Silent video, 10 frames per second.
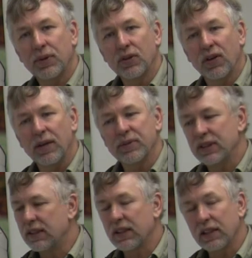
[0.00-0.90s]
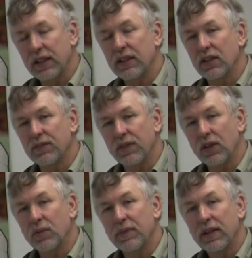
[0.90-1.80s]
programs tend to cling to the
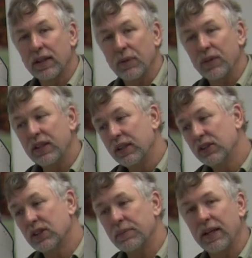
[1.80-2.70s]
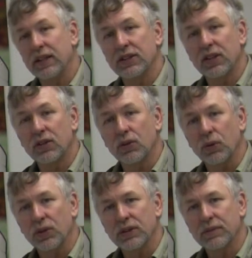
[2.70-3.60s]
foam that we use to make the center
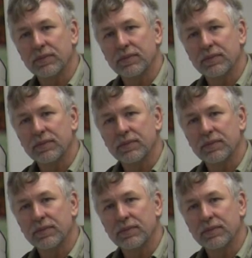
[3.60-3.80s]
cores.